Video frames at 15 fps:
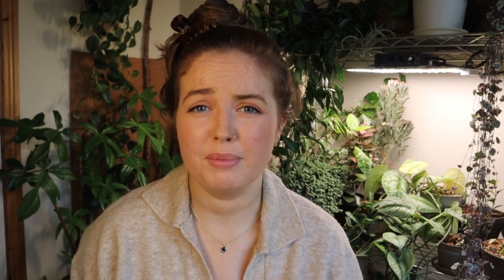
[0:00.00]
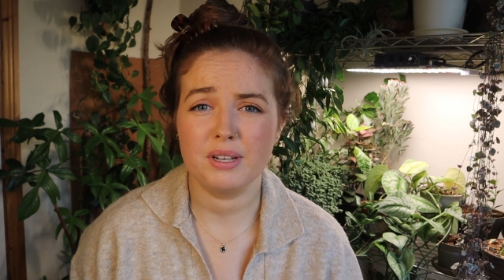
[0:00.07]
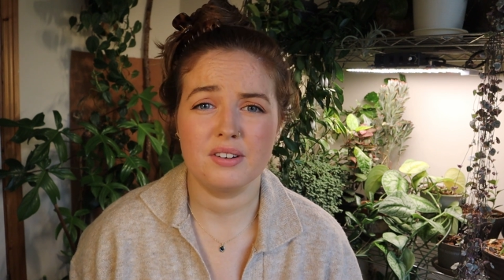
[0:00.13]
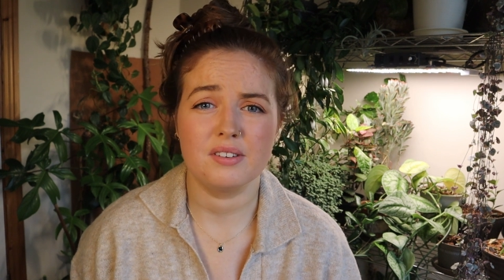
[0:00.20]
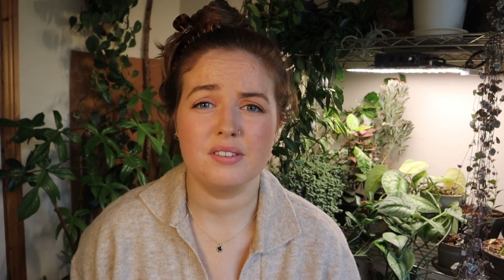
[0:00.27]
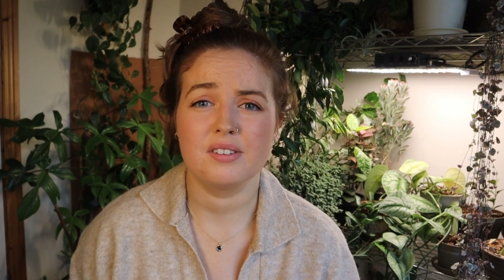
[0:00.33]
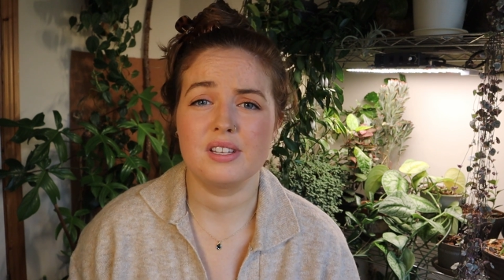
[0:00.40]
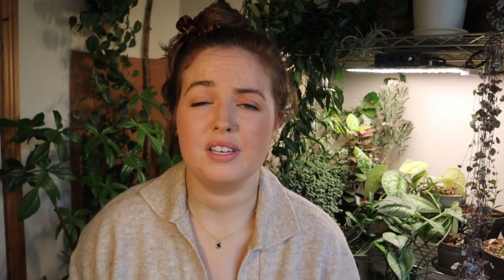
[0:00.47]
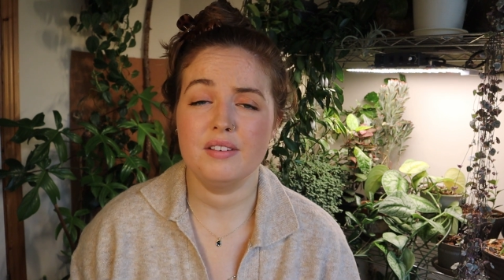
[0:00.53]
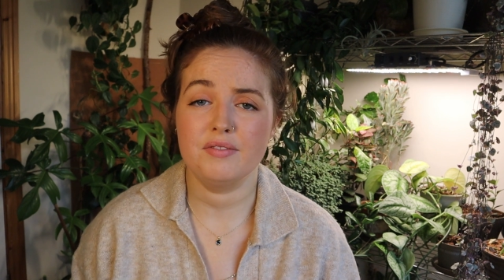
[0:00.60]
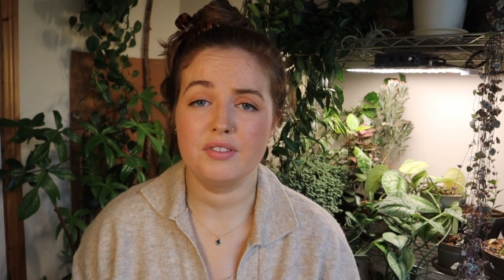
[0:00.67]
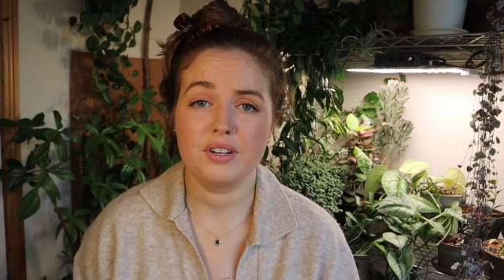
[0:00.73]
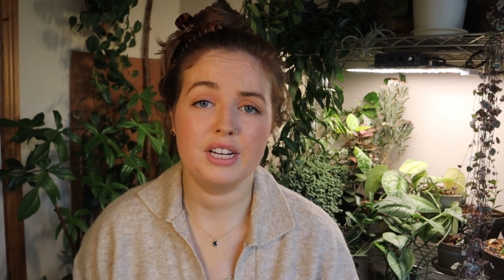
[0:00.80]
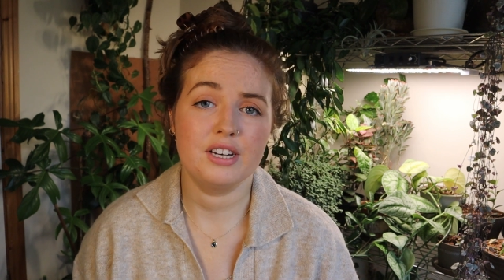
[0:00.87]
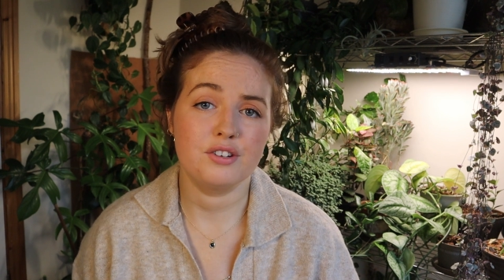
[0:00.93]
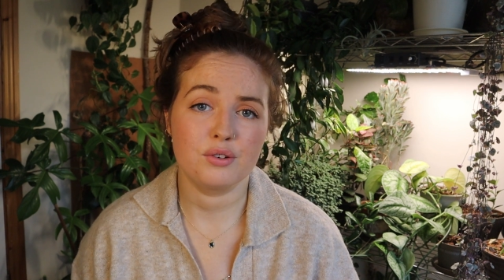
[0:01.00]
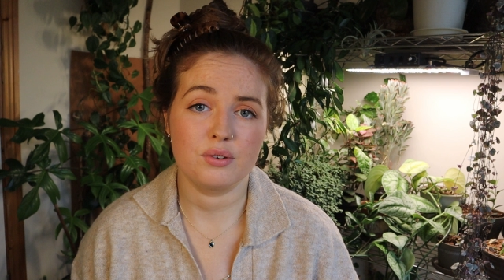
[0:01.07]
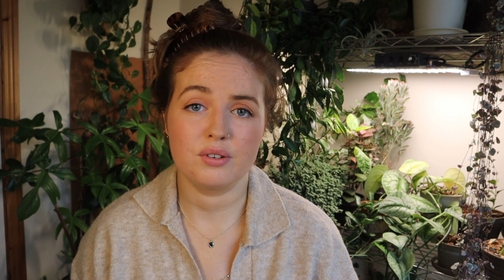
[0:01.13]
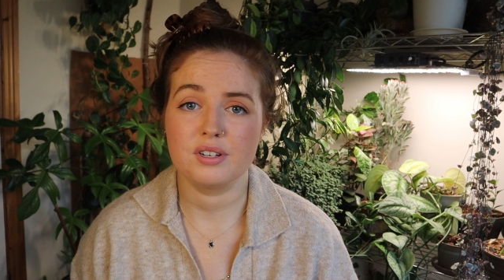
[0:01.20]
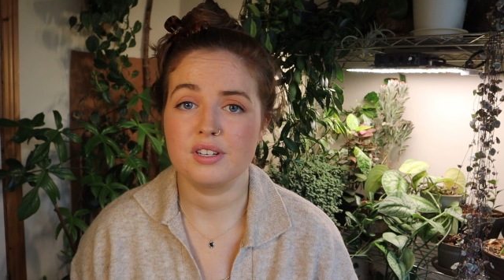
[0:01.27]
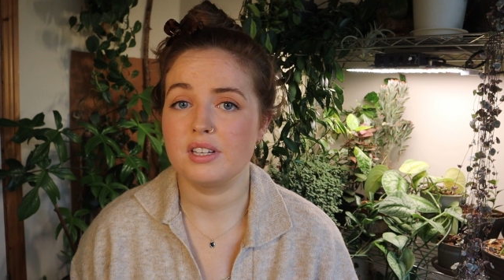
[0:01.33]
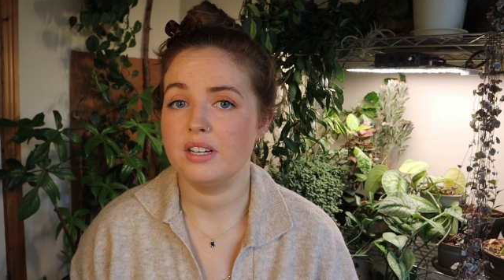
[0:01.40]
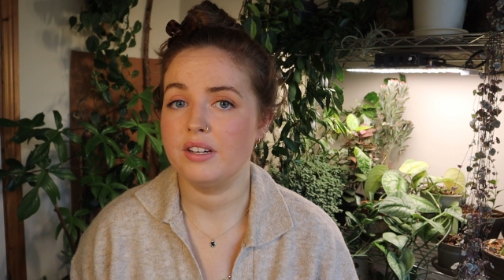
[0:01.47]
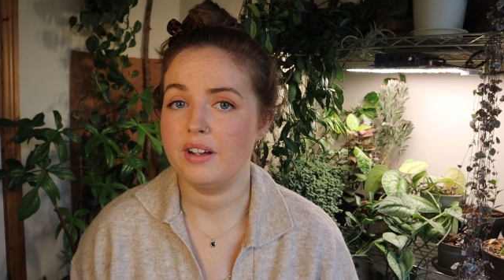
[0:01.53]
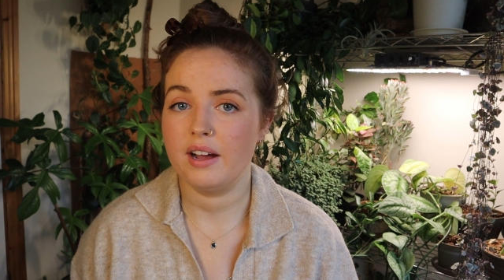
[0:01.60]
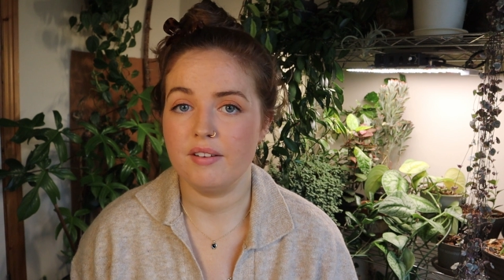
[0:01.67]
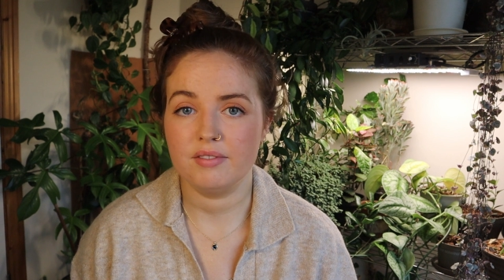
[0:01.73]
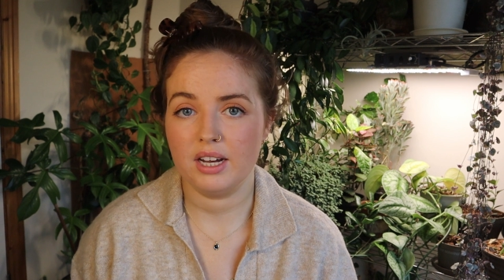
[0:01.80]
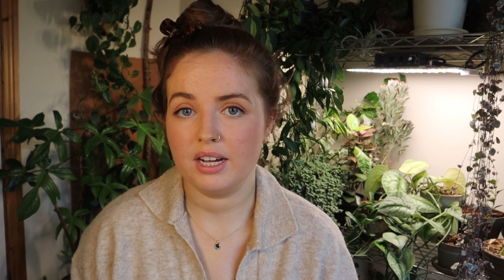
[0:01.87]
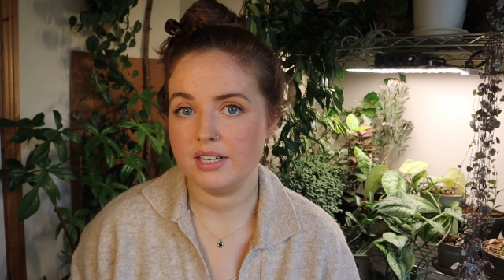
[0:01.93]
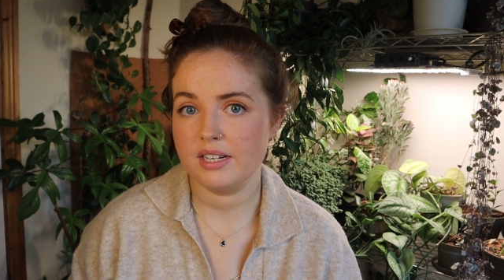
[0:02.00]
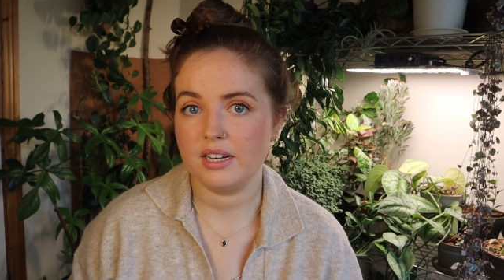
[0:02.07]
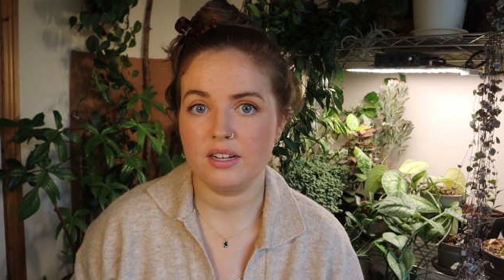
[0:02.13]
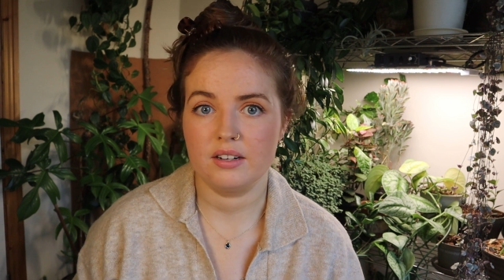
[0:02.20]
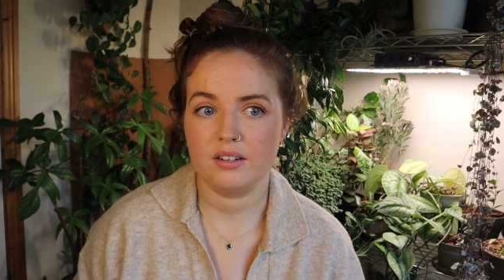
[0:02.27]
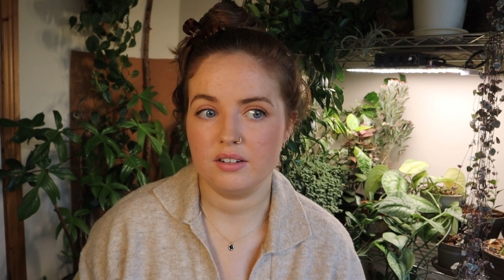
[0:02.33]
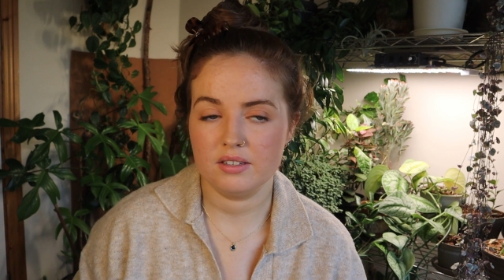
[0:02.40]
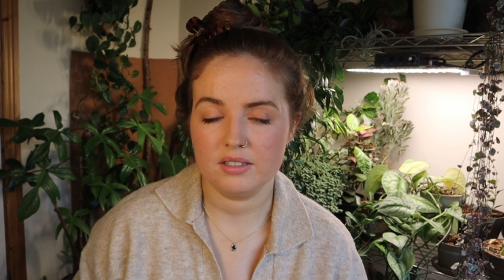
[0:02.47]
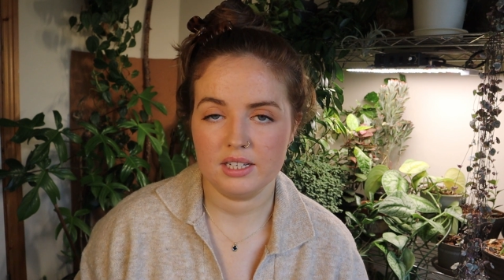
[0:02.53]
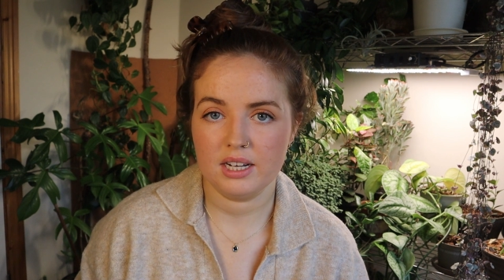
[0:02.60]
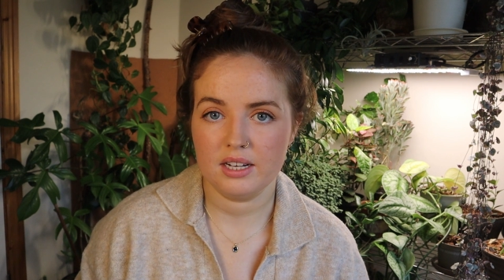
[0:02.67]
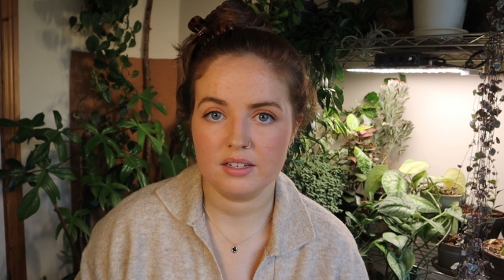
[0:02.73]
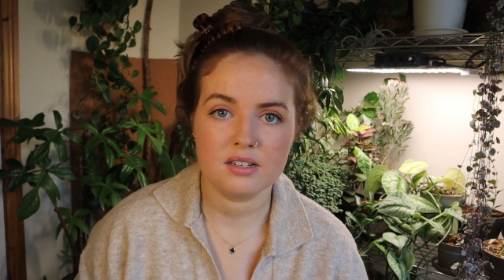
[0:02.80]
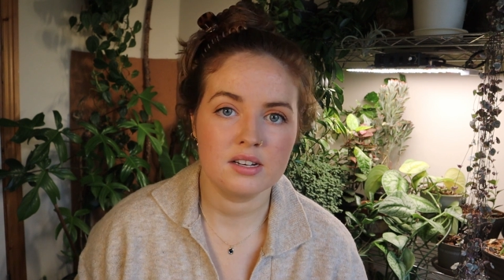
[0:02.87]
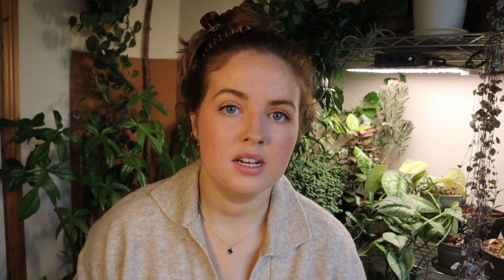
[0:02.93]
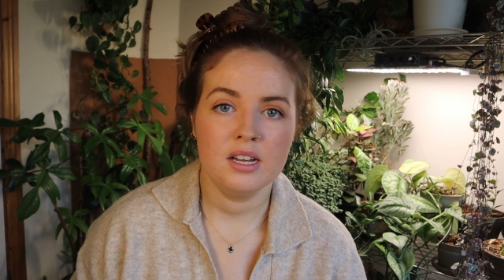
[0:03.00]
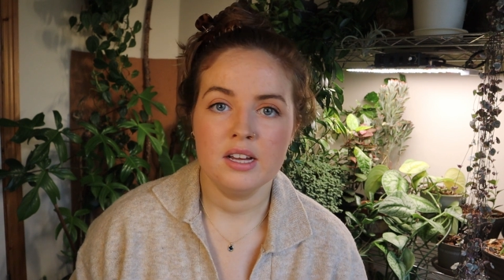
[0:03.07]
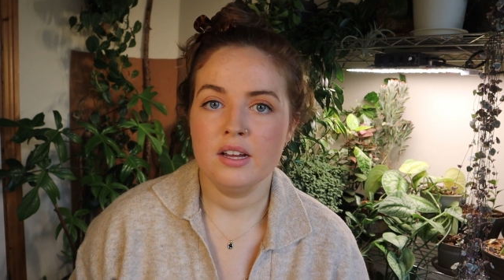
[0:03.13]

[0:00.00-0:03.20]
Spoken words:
because if you're indoors and you have lighting and all of that,